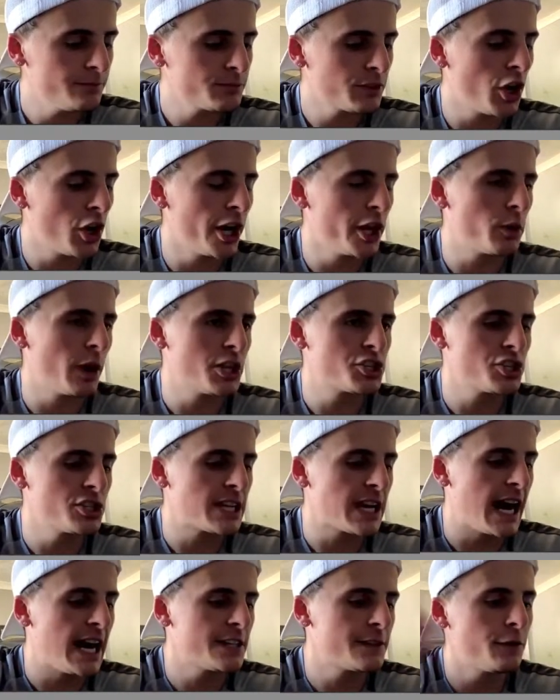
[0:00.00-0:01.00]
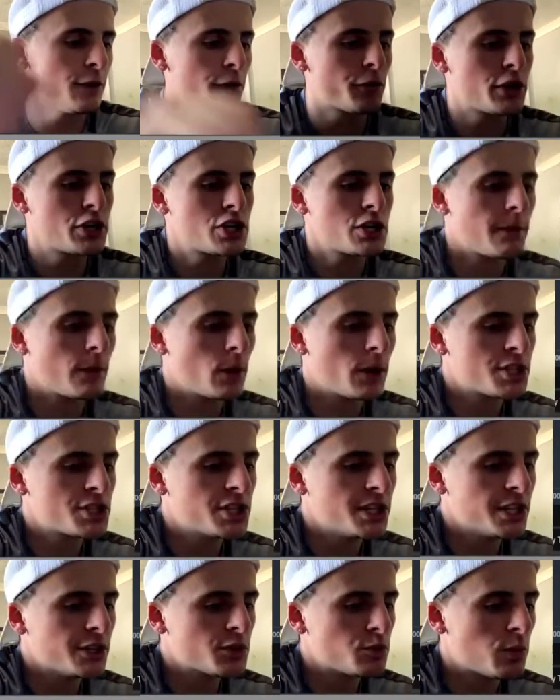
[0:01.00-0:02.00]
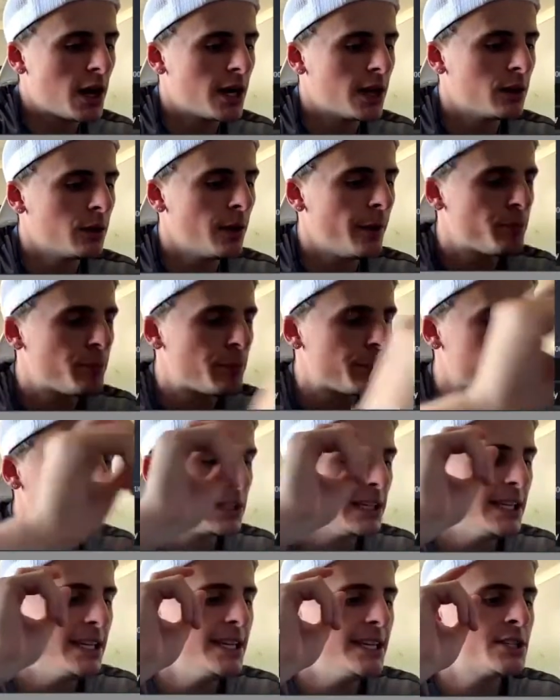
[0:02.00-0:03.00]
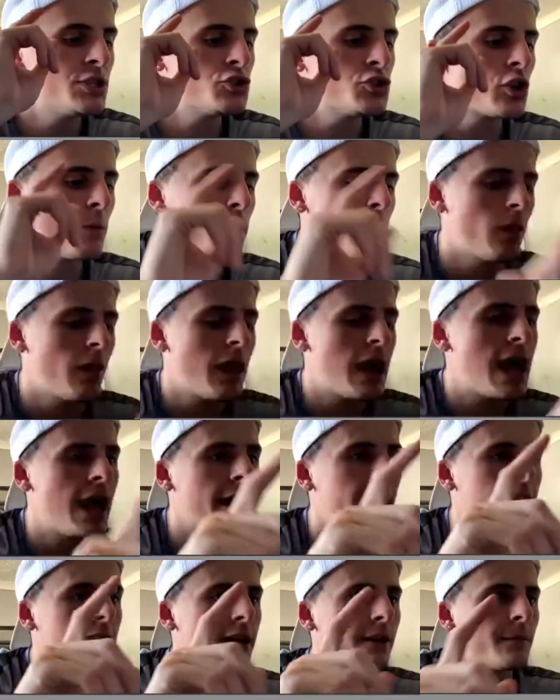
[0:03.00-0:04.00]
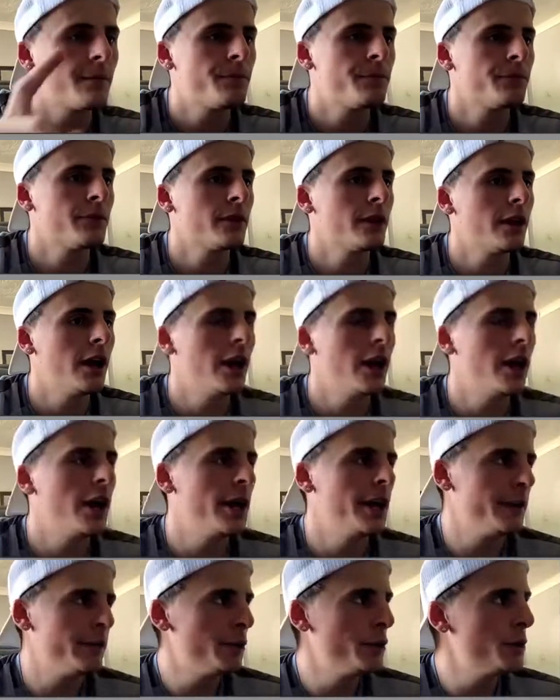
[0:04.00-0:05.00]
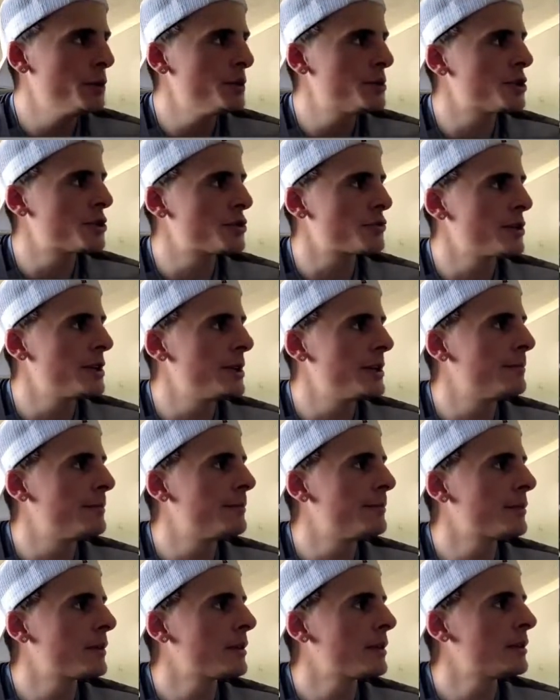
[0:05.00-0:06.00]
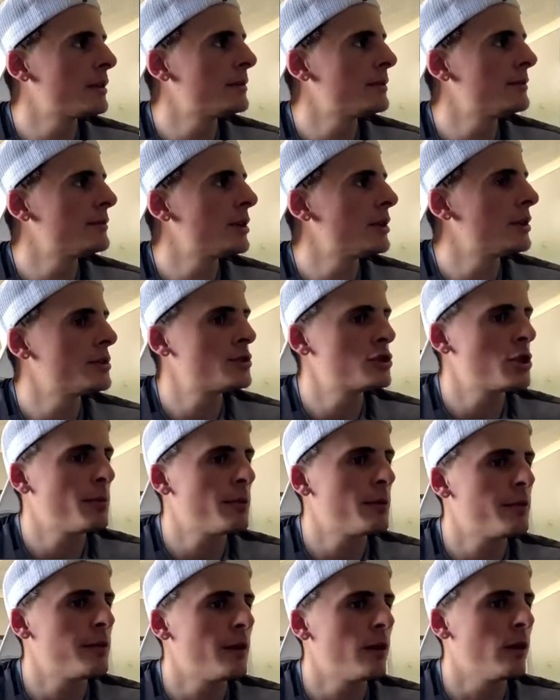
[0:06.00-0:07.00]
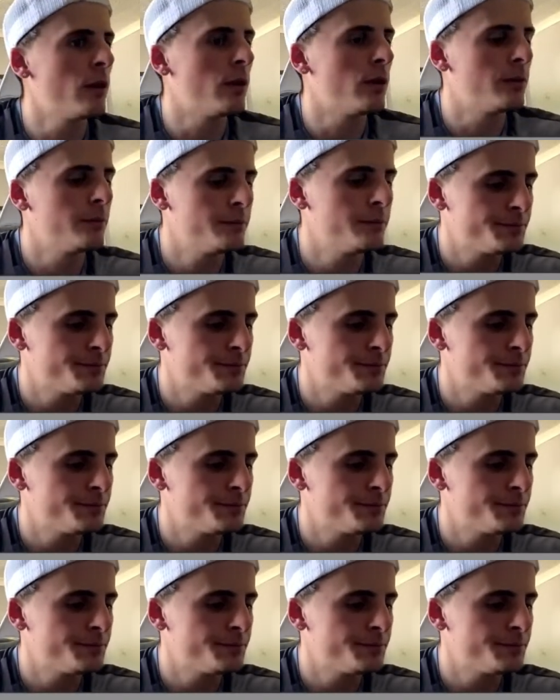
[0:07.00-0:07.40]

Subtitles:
Got any questions, guys? Feel free to drop a question as well. Please drop a like. And if you're new to the stream, drop a follow.